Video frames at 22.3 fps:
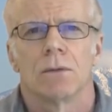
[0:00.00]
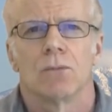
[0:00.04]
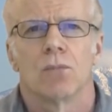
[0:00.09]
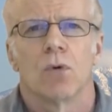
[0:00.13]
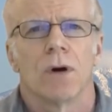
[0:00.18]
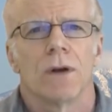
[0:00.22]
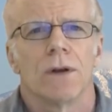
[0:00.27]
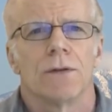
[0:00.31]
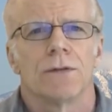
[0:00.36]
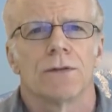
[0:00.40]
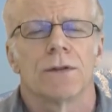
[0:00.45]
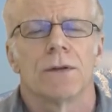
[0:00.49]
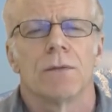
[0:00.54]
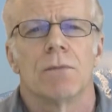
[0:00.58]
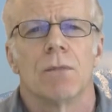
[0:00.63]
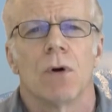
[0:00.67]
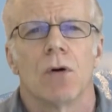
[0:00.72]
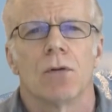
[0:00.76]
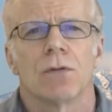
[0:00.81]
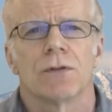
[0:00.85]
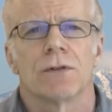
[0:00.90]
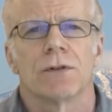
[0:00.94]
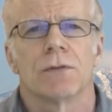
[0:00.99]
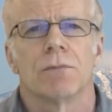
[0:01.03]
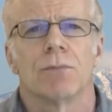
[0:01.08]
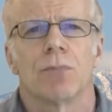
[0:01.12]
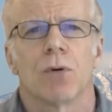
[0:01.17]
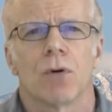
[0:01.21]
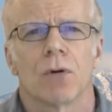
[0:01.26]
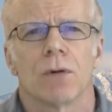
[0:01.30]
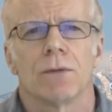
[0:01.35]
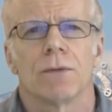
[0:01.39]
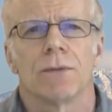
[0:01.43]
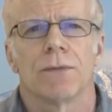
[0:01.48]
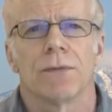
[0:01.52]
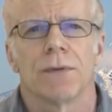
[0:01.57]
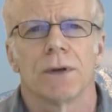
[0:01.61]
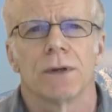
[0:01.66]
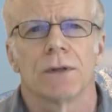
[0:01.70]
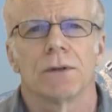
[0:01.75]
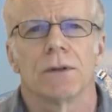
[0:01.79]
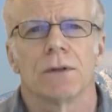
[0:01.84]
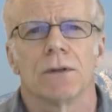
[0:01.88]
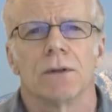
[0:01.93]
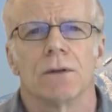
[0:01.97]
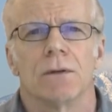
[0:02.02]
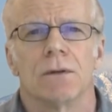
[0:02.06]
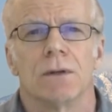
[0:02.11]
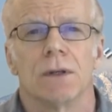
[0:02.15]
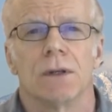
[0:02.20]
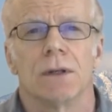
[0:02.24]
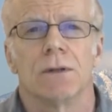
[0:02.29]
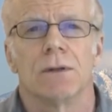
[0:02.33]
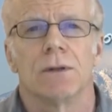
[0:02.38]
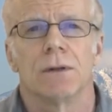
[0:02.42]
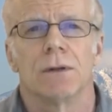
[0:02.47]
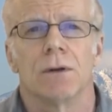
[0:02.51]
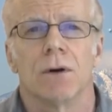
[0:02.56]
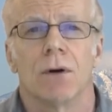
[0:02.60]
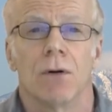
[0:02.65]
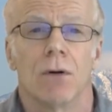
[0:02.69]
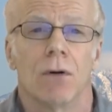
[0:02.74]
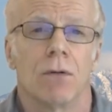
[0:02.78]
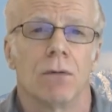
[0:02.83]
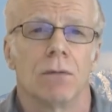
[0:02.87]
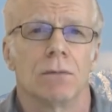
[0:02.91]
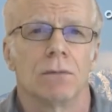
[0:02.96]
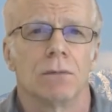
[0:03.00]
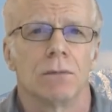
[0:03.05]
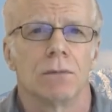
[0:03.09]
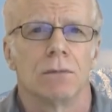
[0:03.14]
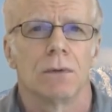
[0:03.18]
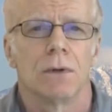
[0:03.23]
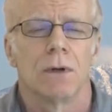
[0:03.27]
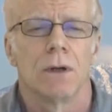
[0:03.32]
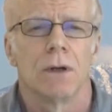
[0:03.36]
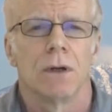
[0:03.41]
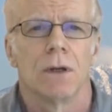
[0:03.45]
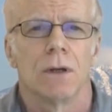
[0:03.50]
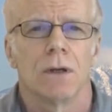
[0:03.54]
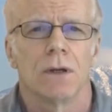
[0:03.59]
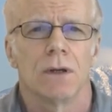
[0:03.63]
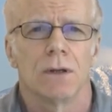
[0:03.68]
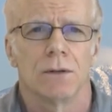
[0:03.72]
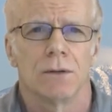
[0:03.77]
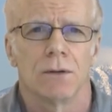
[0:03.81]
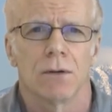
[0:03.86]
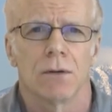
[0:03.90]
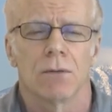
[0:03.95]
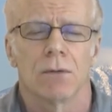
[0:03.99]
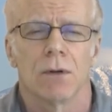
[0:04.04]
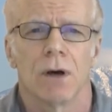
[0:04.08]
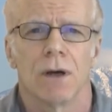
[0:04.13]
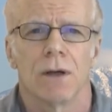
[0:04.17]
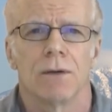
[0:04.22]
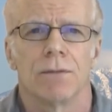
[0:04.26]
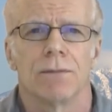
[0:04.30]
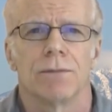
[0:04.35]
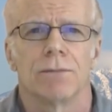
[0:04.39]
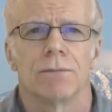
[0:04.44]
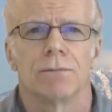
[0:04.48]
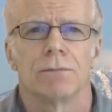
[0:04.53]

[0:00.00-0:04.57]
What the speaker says: what is the most important thing that you need to know in your life.